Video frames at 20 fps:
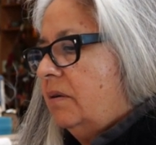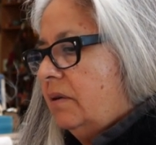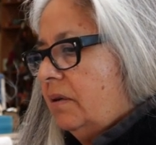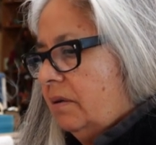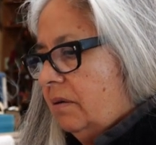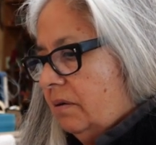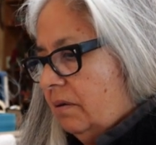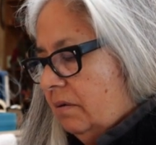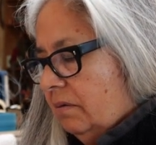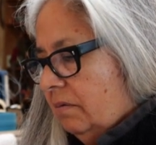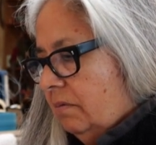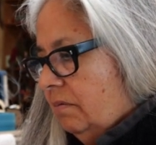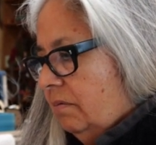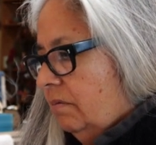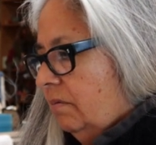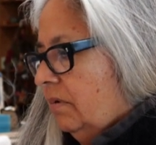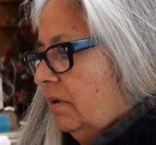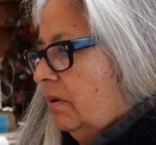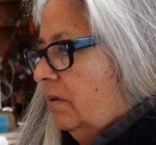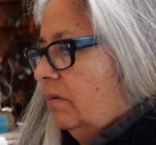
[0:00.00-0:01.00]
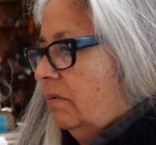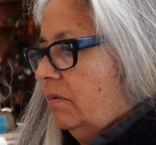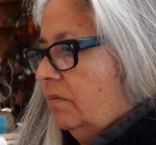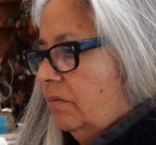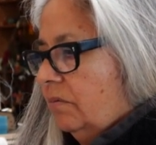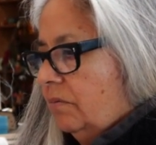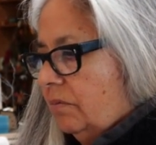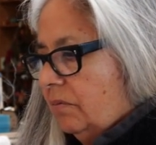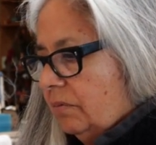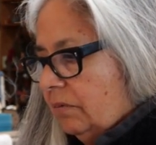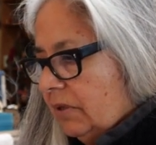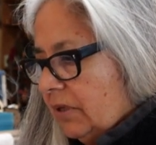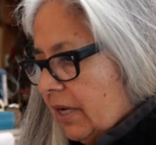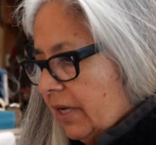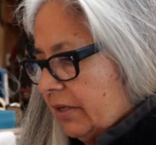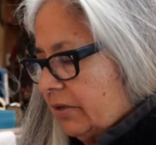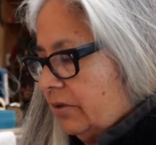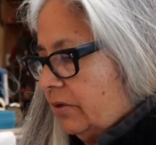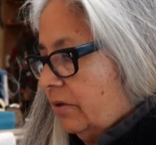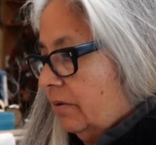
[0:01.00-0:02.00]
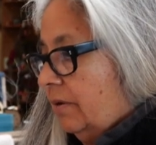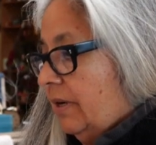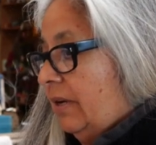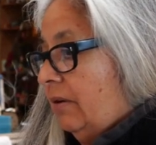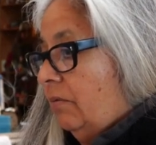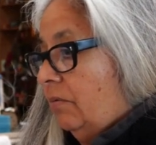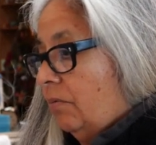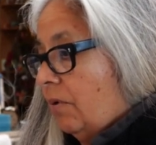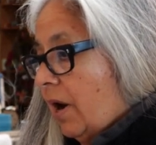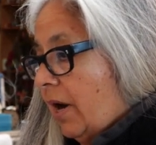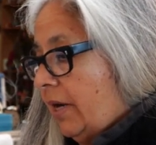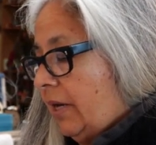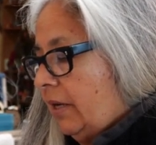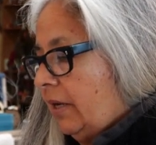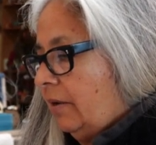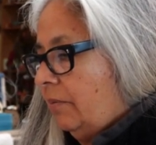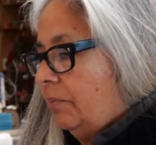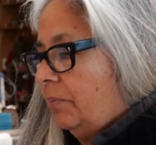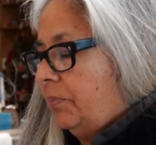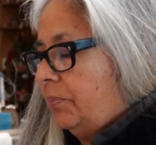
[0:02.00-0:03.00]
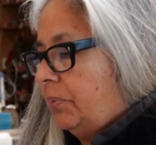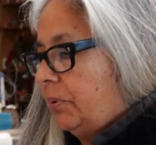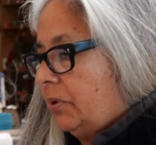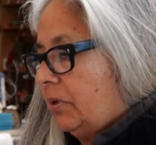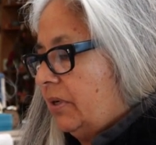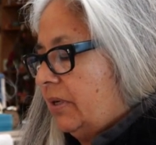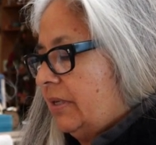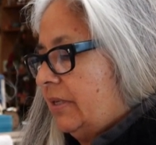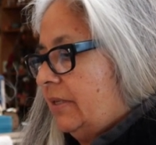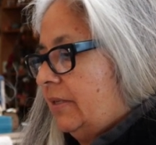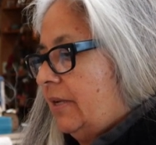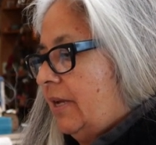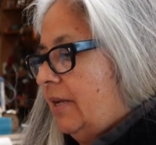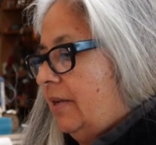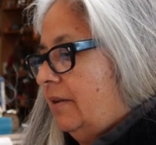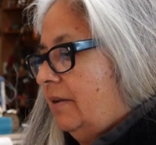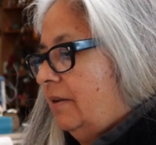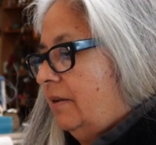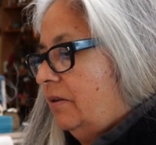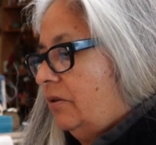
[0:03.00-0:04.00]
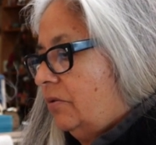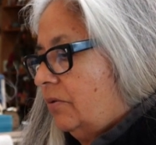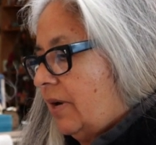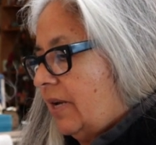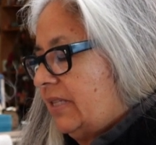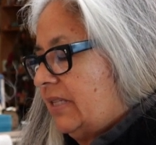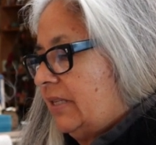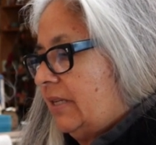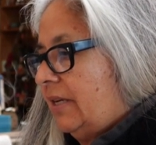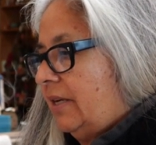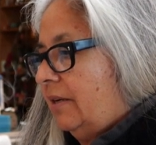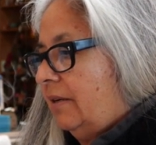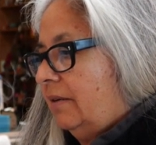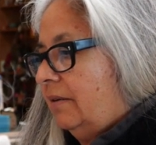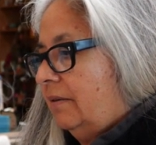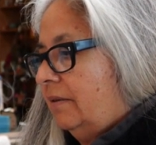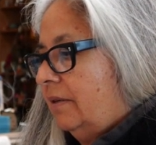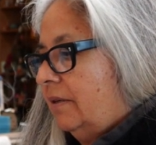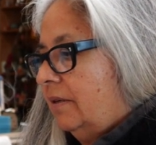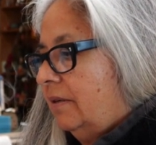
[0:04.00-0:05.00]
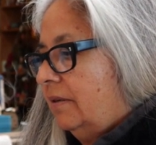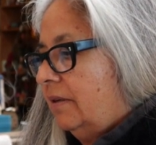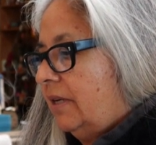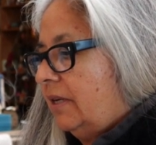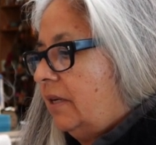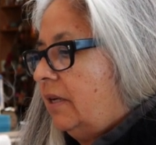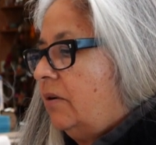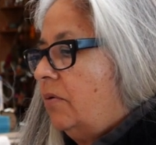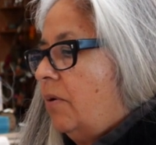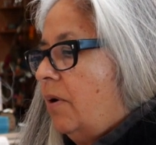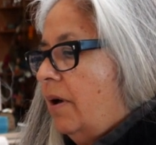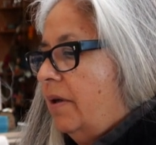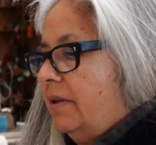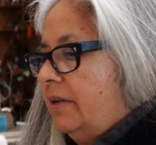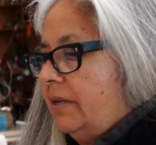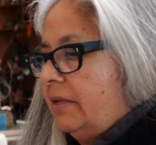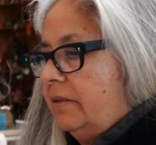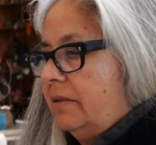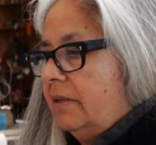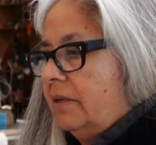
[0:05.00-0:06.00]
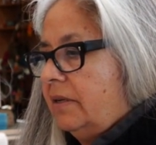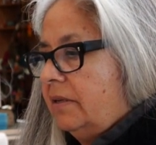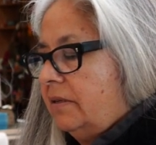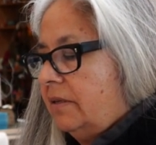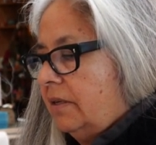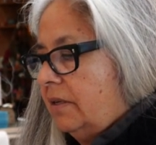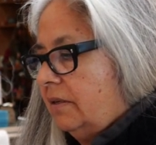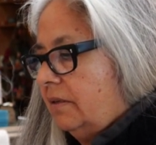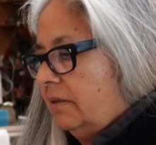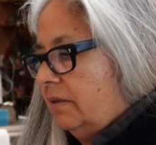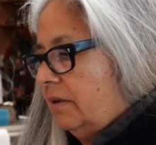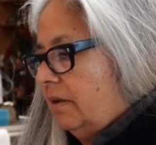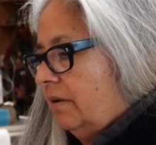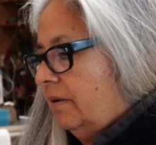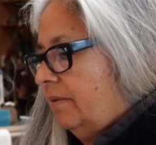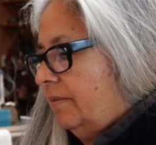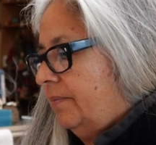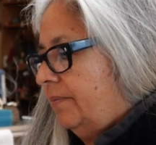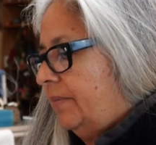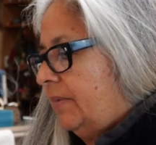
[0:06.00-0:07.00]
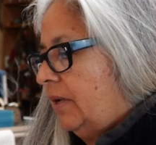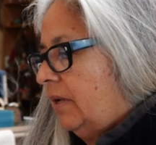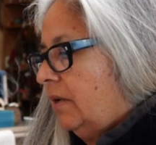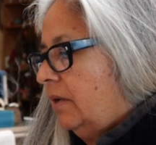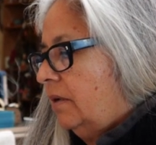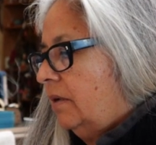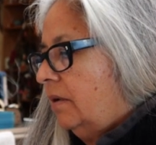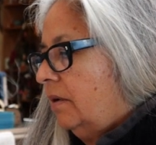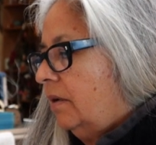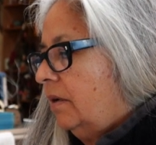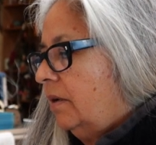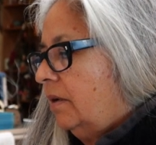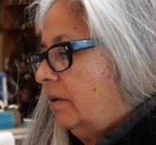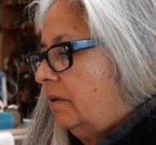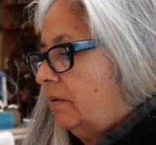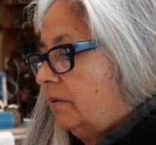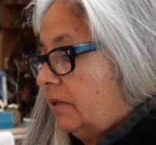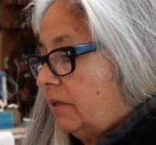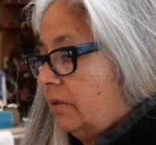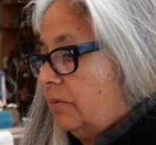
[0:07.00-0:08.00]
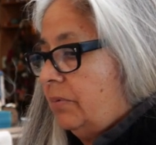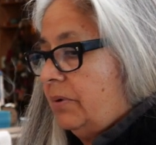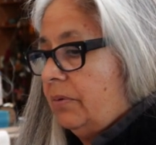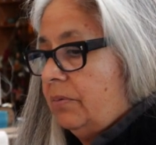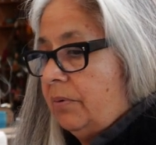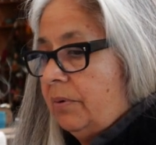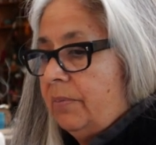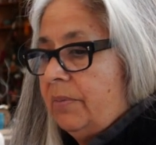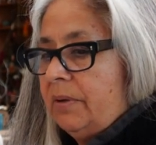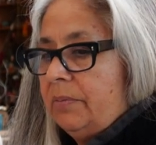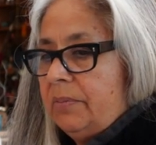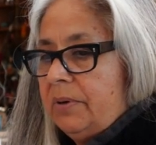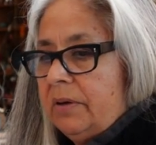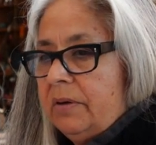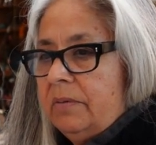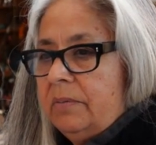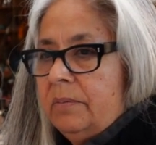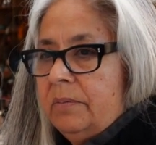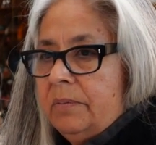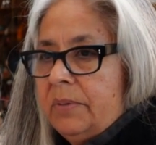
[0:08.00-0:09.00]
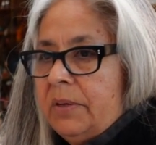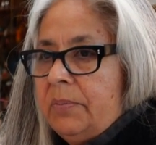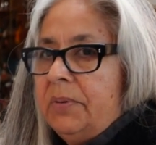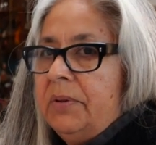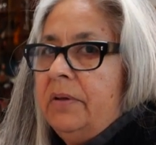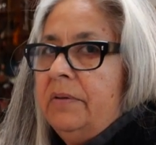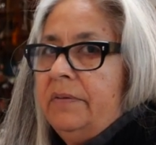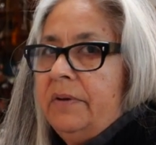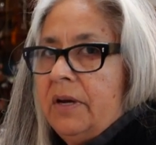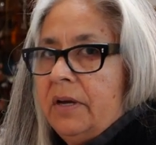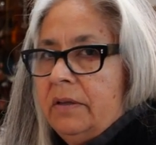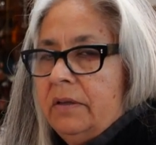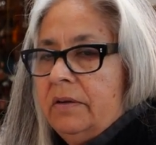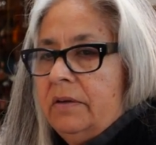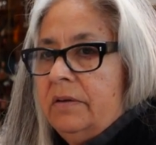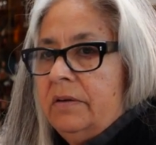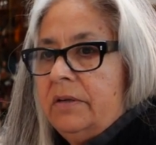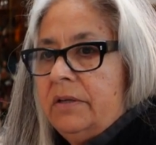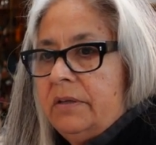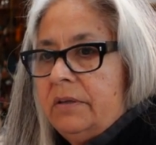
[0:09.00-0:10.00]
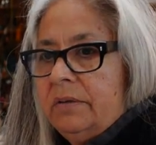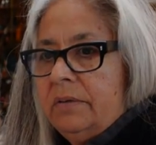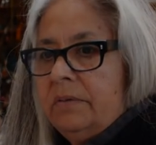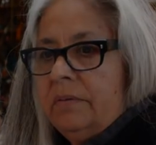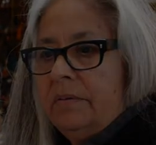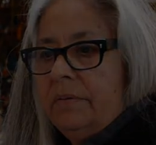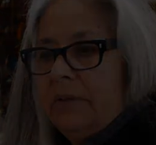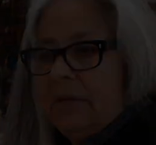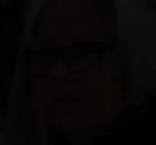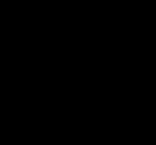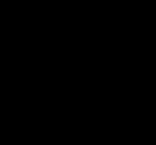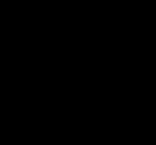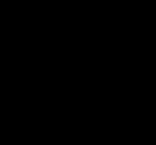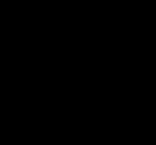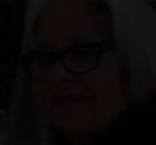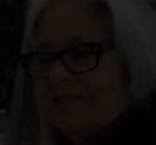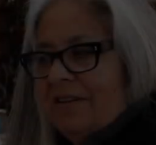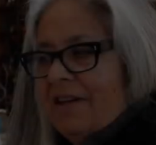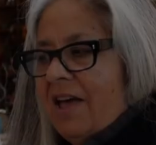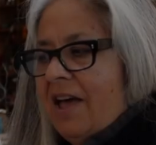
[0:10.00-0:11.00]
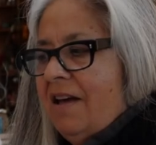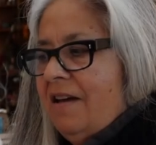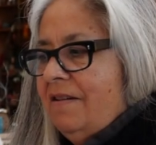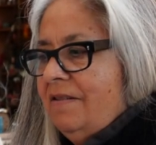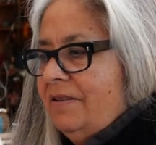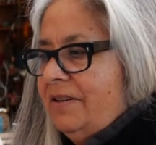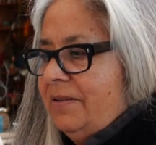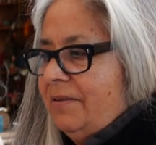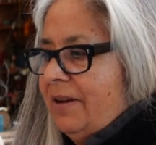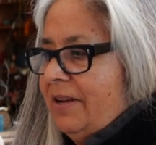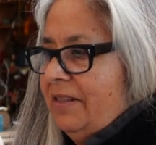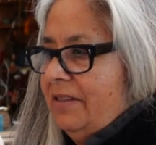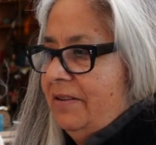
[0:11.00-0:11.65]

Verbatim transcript: you know, lecturing, writing books, and addressing the inequalities that exist. Um, not just with women, but people of color too. So, how do I